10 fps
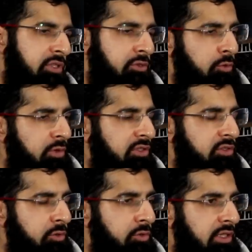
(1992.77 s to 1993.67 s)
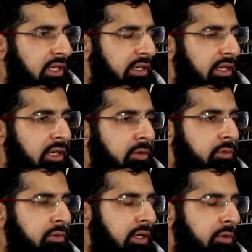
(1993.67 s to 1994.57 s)
Just talk us through that and
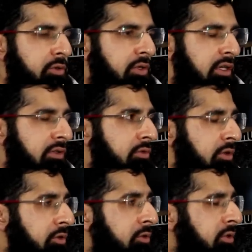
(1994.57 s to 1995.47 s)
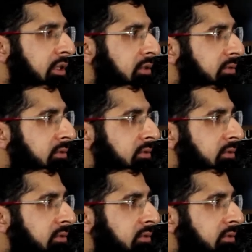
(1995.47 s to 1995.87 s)
how you kind of got through that.